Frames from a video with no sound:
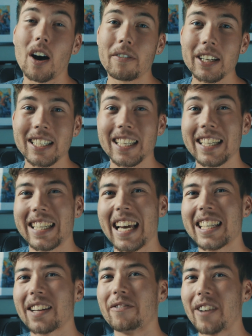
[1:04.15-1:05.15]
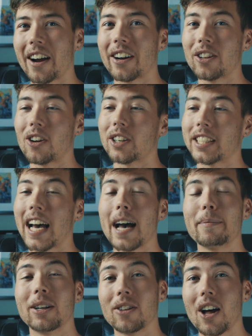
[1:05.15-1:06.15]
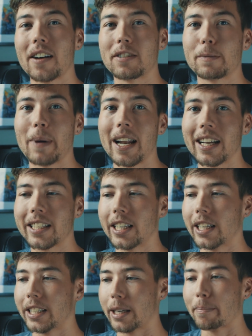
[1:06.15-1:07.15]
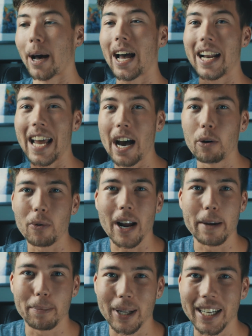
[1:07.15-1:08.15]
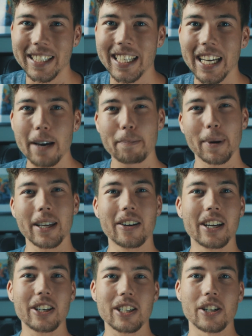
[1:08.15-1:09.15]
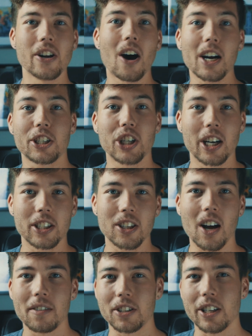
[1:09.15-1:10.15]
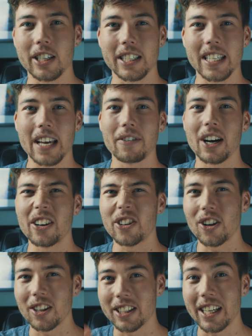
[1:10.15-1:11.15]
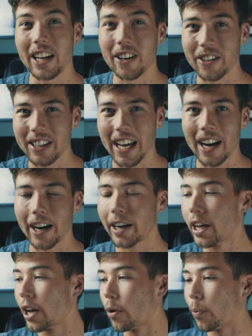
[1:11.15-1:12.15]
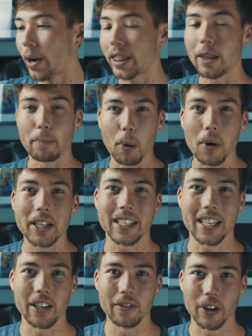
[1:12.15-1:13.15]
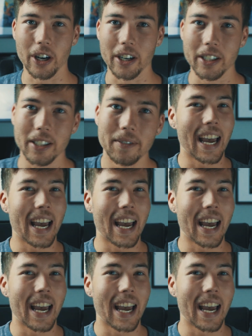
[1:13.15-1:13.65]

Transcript: obviously takes a very long time and a lot of spending to buy an outright plane ticket, but you can just knock chunks off, so you can save $100 here or there with the points that you've earned.